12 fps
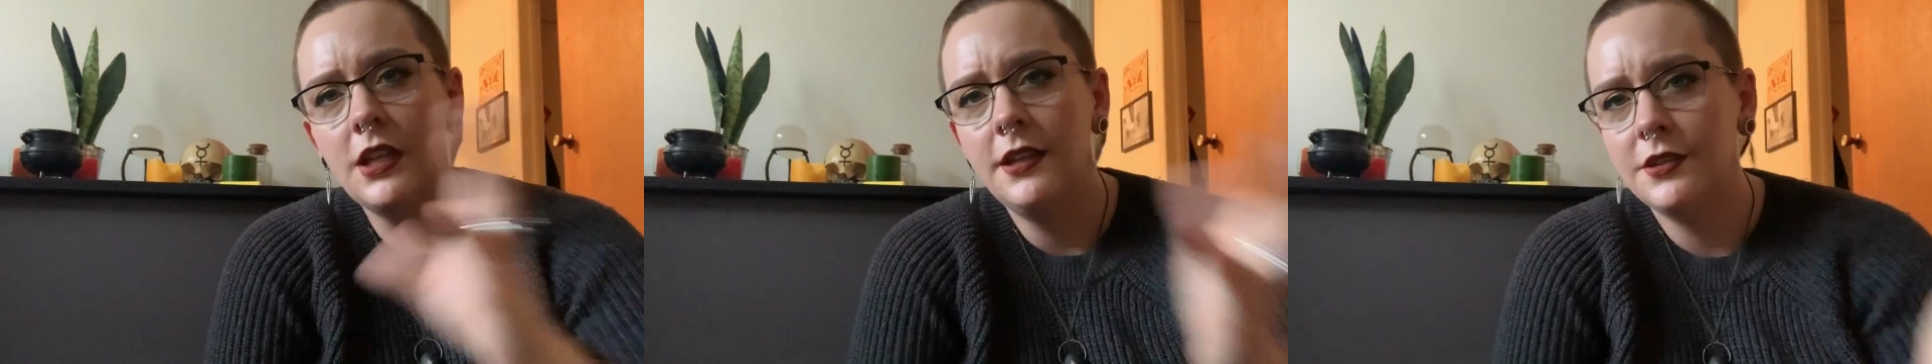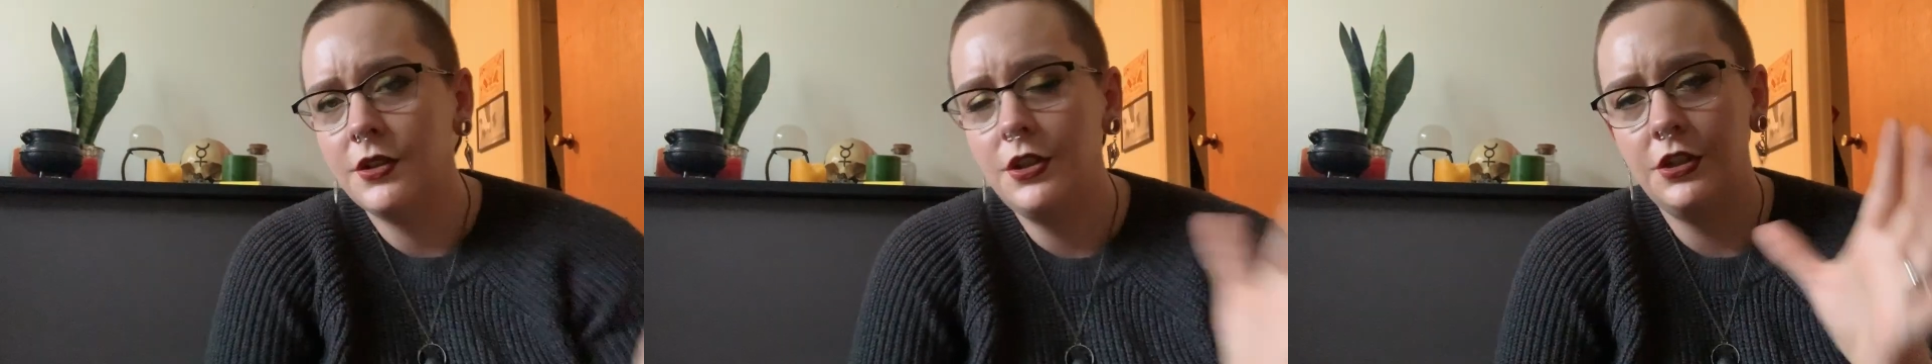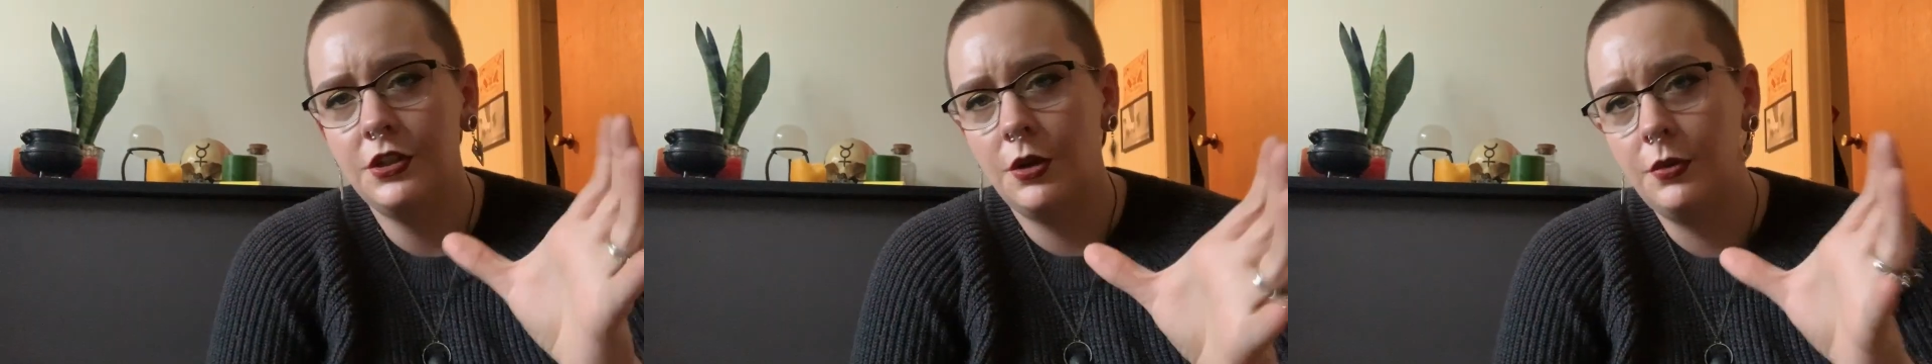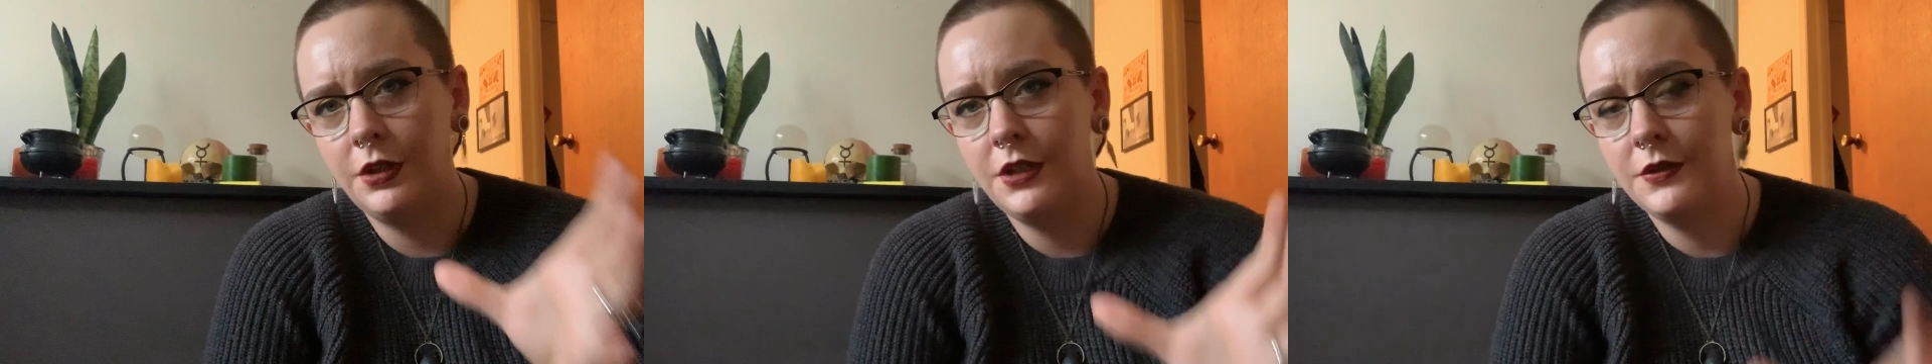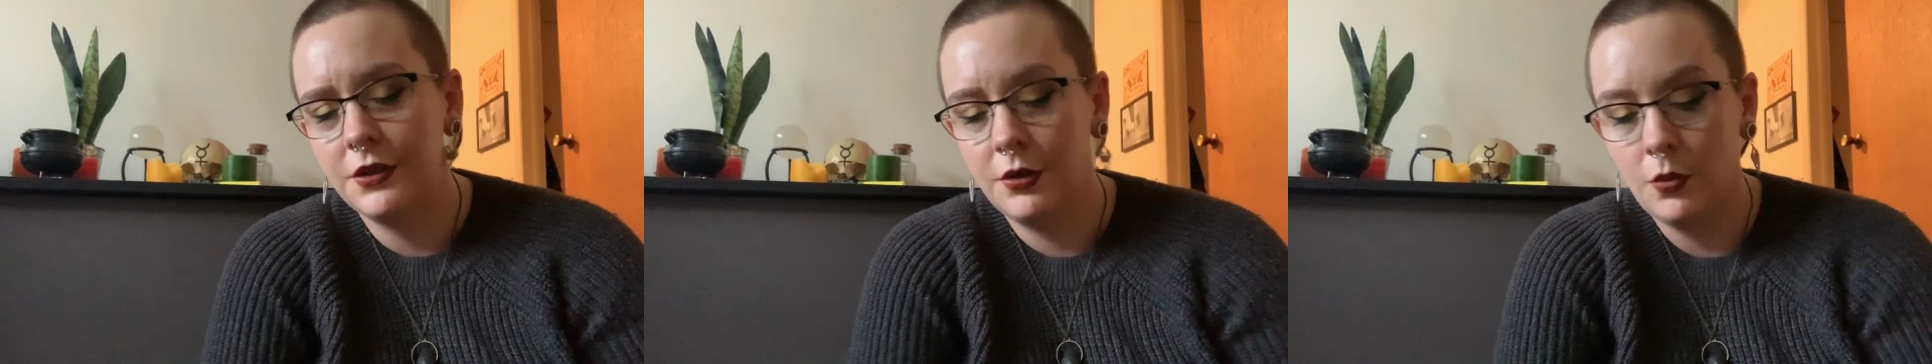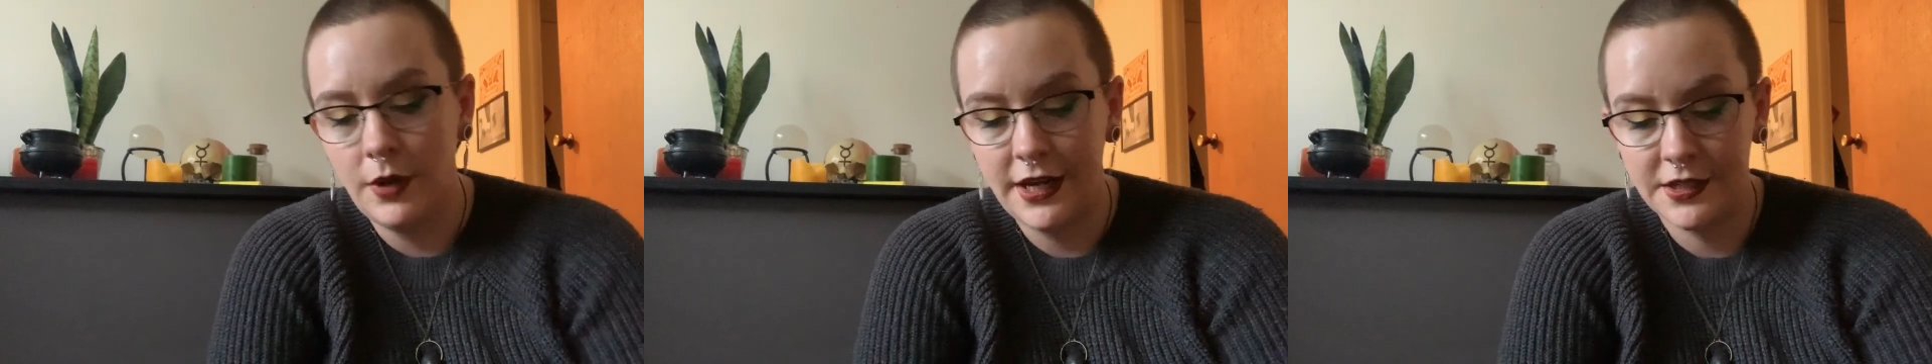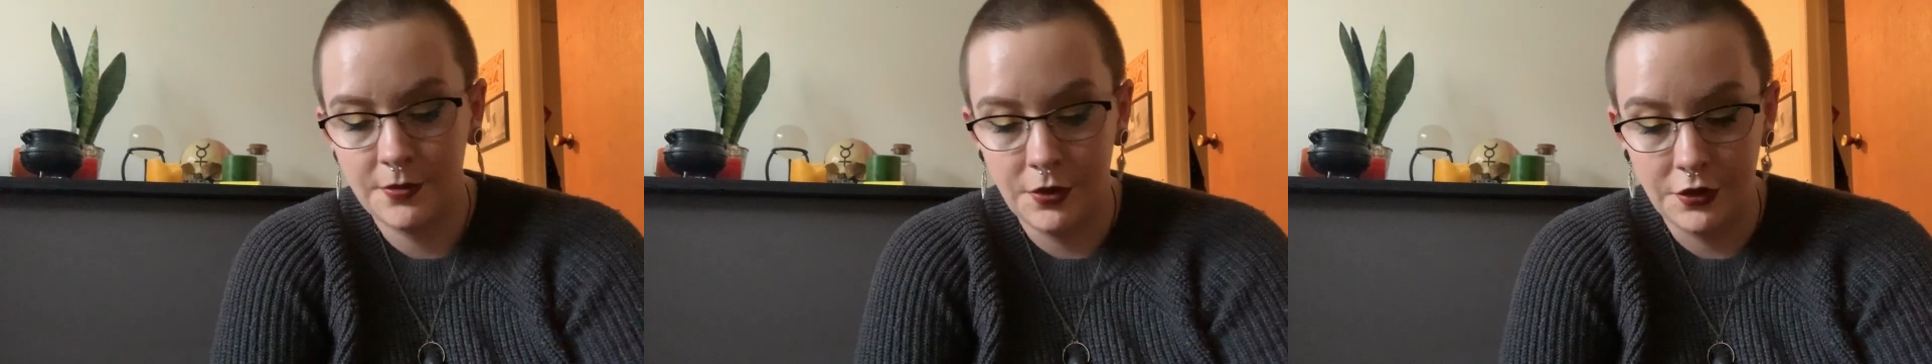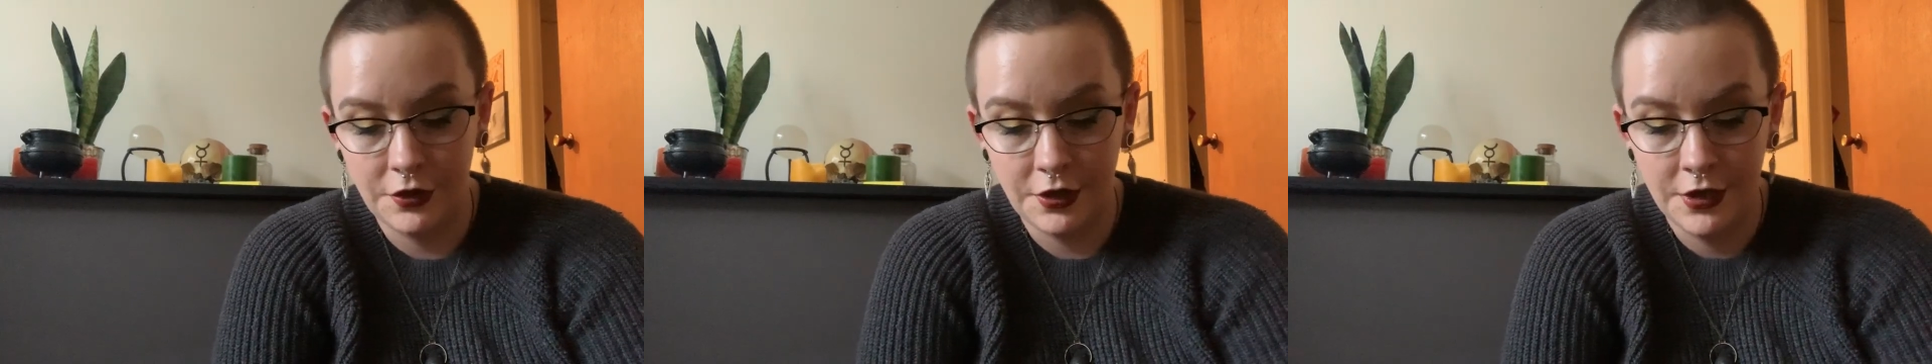So you can totally use a little wax
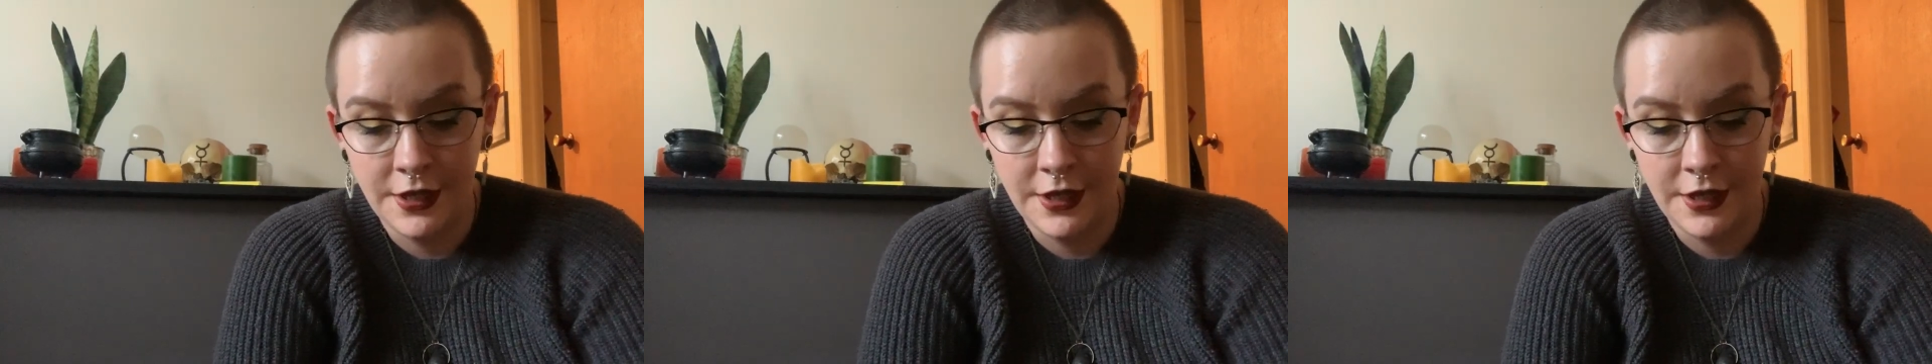burner